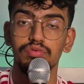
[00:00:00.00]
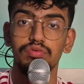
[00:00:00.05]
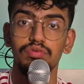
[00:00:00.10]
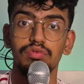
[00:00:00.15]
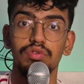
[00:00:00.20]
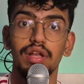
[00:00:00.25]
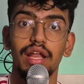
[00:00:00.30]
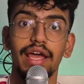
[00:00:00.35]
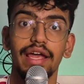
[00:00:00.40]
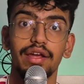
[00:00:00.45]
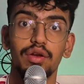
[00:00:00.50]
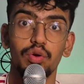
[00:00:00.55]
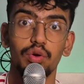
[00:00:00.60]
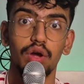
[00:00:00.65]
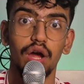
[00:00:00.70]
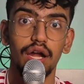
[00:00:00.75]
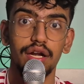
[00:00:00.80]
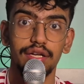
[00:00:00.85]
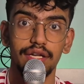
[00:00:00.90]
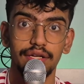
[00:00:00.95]
like
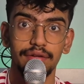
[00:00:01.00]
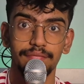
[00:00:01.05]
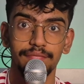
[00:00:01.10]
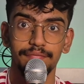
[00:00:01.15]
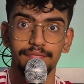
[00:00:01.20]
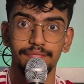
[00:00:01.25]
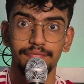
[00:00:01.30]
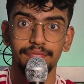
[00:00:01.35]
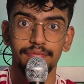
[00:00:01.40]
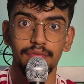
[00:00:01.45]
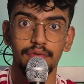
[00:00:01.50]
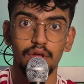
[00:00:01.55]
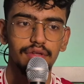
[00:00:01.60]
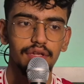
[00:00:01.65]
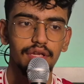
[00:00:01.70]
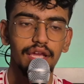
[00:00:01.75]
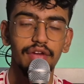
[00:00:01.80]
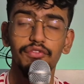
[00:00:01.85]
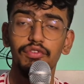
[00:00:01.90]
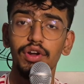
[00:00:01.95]
Ugarte.
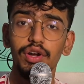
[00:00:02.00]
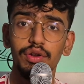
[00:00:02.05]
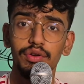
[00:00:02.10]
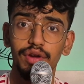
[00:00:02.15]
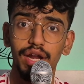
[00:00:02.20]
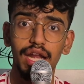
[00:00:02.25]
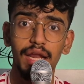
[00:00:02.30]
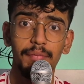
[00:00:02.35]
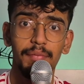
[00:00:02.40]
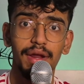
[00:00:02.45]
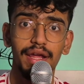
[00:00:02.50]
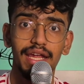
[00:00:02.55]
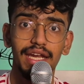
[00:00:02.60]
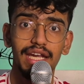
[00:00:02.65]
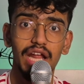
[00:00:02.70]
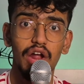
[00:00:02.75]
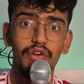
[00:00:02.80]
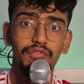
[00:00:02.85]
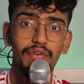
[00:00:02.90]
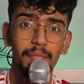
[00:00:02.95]
If we were to really break it
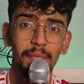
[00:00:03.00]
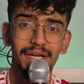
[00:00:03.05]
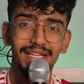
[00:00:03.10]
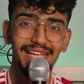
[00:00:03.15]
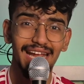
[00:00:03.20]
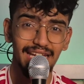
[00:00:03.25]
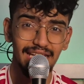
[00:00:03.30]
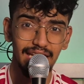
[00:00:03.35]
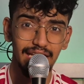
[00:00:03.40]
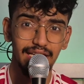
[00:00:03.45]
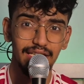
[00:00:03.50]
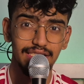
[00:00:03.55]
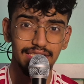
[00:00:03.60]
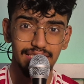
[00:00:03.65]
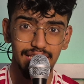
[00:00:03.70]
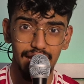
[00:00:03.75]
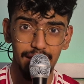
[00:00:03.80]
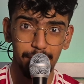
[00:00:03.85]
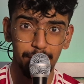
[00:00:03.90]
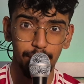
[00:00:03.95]
down from a technical
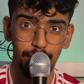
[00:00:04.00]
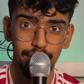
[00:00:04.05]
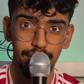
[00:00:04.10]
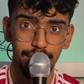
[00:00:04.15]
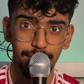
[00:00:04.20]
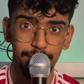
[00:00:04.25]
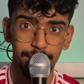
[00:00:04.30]
standpoint,